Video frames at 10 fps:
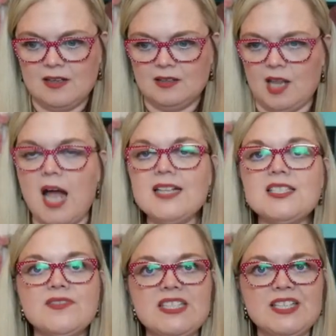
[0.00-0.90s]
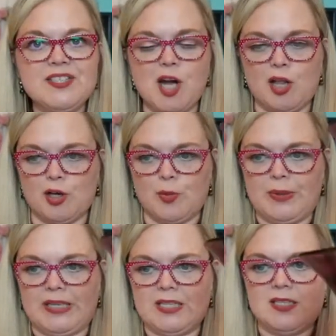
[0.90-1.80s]
Lots of $10
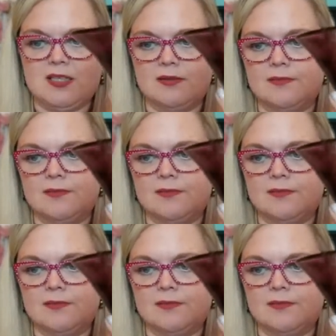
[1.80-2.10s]
bids.